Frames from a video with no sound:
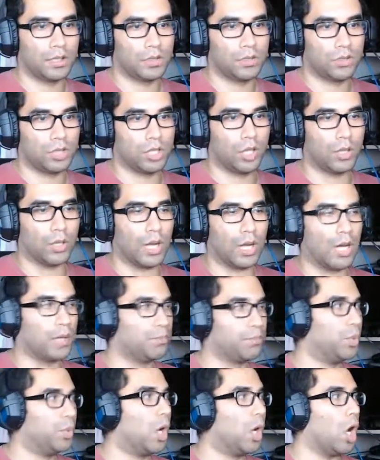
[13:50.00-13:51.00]
Toad on
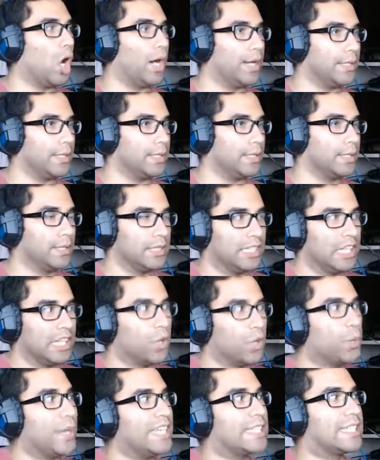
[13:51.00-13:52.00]
board!
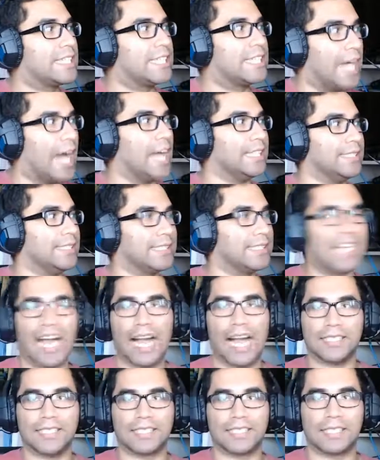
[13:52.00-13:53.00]
We got it,
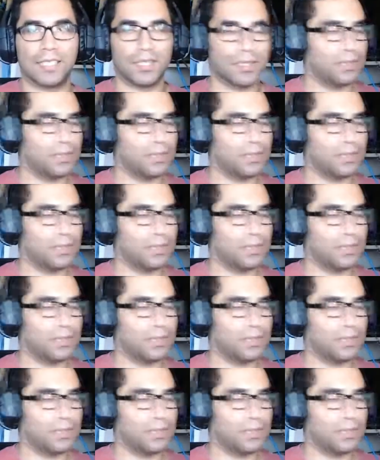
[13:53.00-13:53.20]
guys!